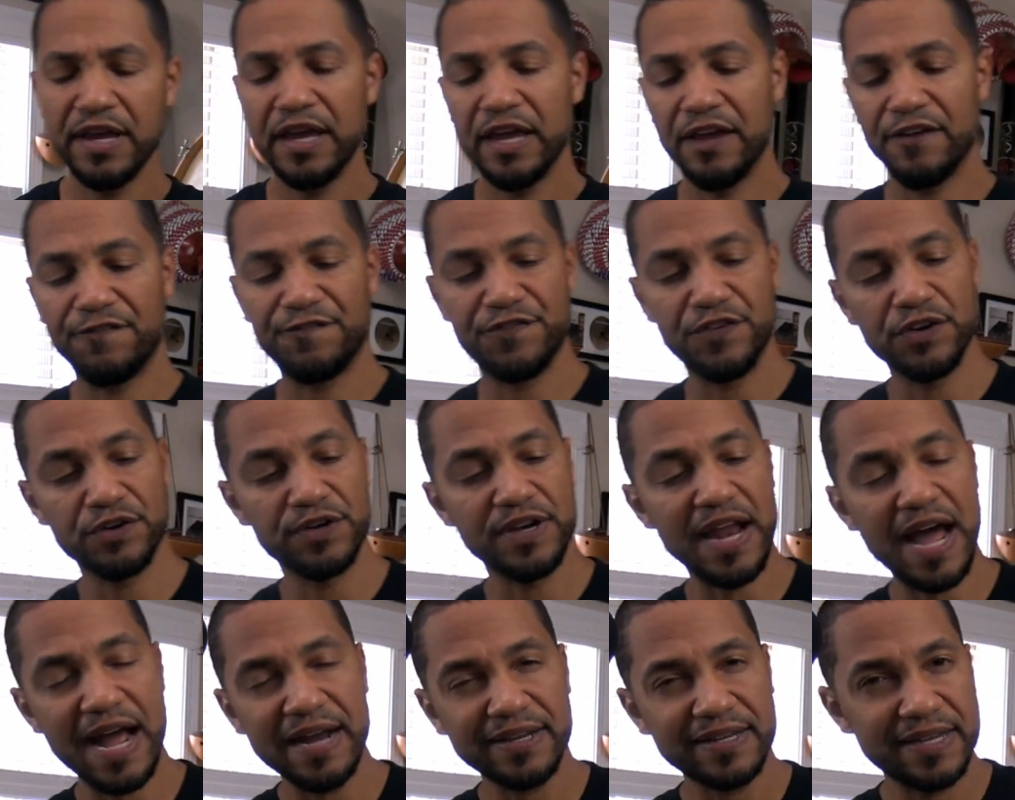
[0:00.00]
If you're
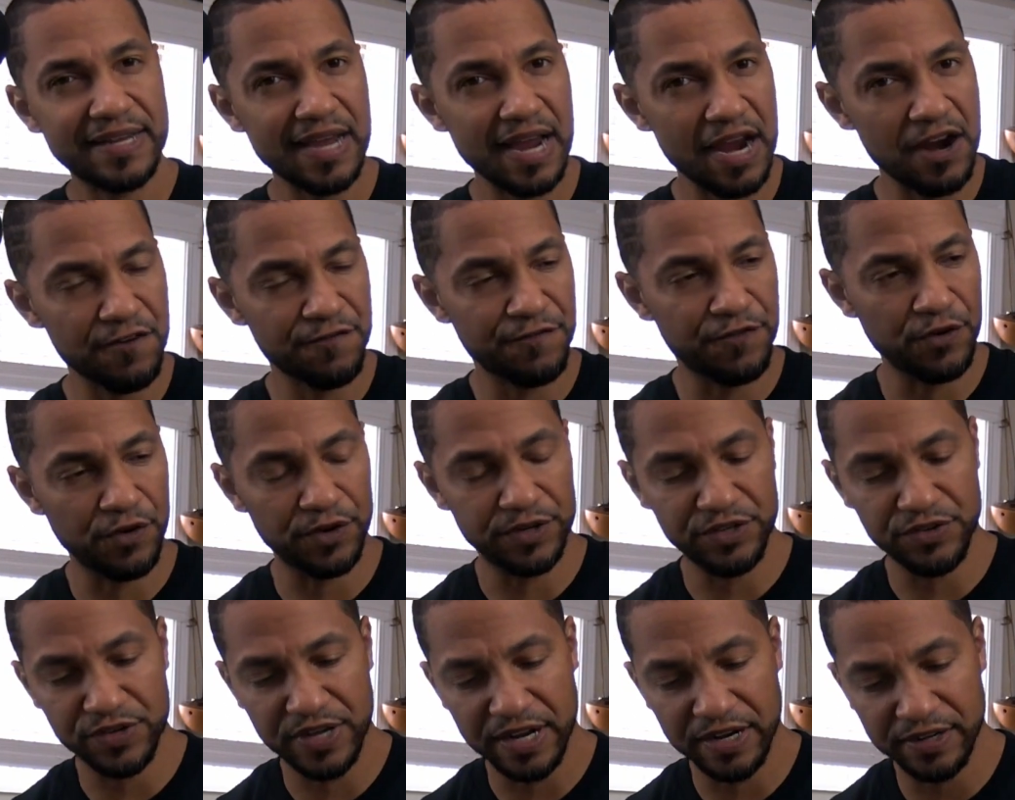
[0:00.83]
not careful
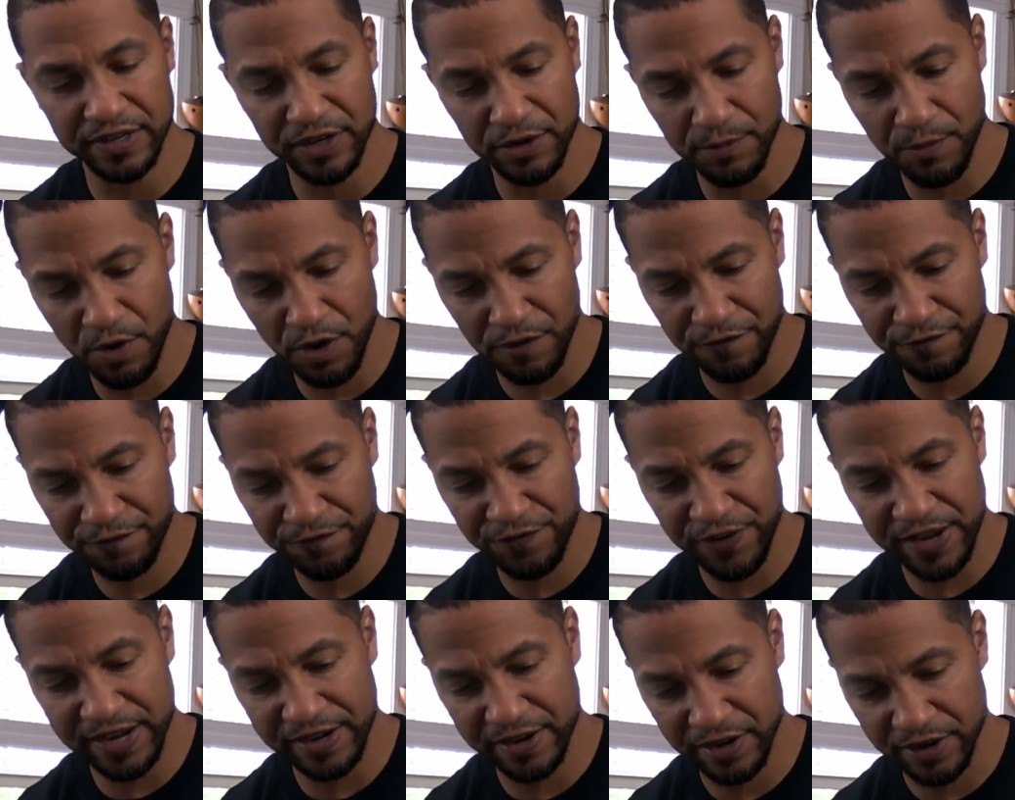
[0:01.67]
and you get a little more
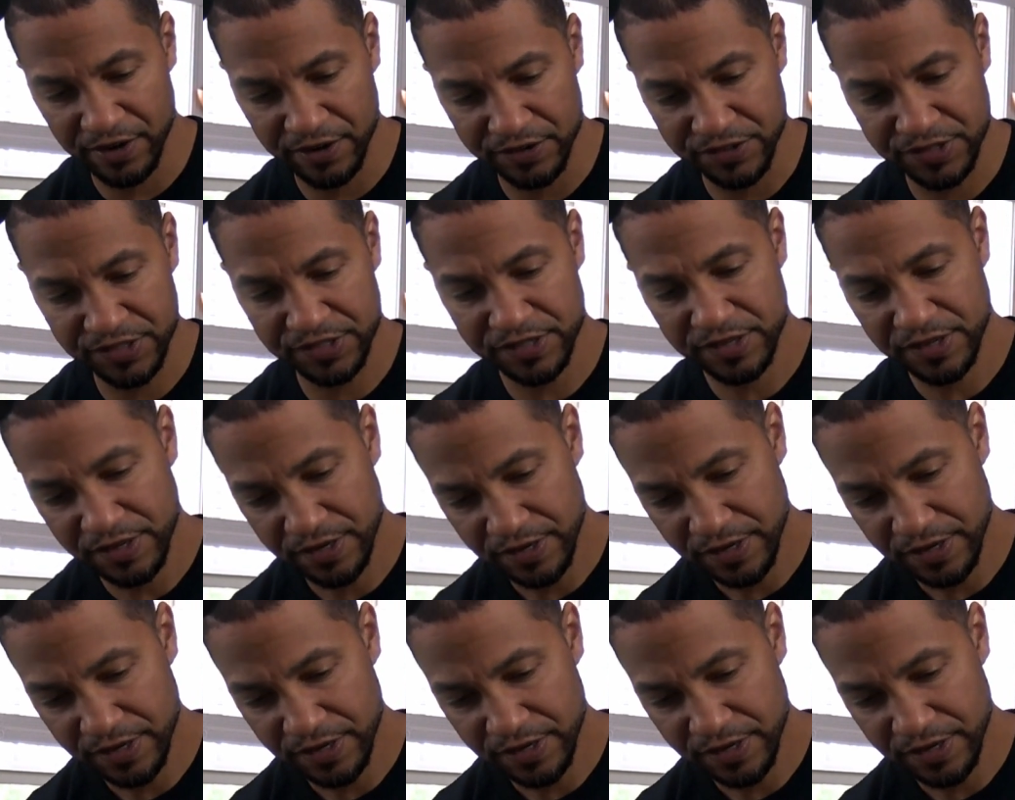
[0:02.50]
fingers